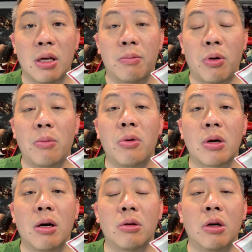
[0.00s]
a purple
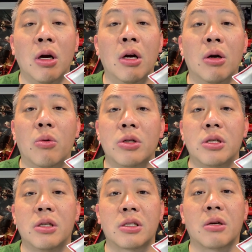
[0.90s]
color, which
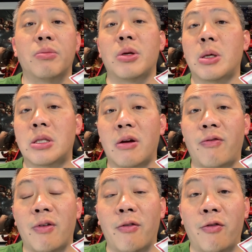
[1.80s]
is completely
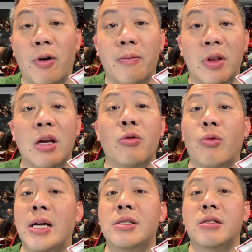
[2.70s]
different from the
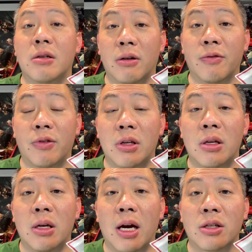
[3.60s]
rest of
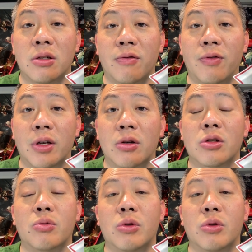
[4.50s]
the action figures,